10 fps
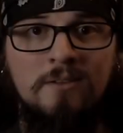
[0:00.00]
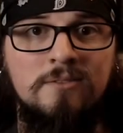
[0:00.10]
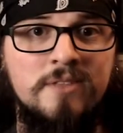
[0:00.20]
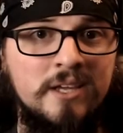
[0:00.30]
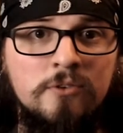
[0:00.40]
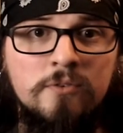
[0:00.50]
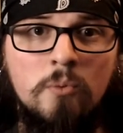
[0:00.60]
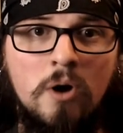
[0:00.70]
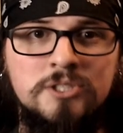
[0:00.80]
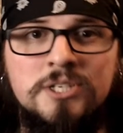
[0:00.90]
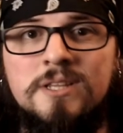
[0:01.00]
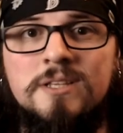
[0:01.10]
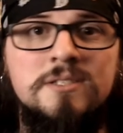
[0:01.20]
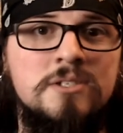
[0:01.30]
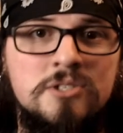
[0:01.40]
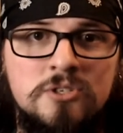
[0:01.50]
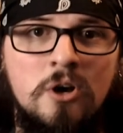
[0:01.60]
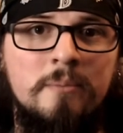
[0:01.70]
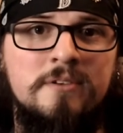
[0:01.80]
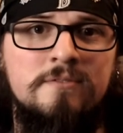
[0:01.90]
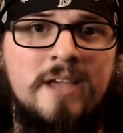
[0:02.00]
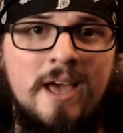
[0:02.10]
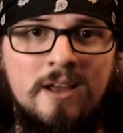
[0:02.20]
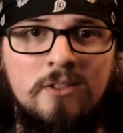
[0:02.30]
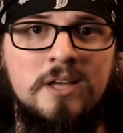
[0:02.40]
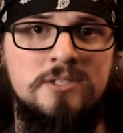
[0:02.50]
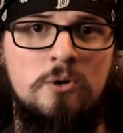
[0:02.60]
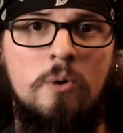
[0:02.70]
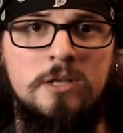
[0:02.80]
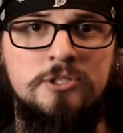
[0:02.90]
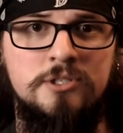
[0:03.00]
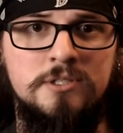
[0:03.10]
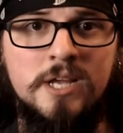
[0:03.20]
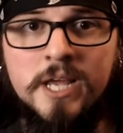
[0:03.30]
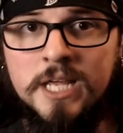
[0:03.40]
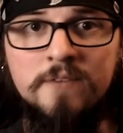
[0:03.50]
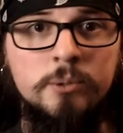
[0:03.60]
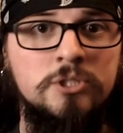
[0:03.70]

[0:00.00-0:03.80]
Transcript: Thank you for watching this installment of Catalyzing Questions. If you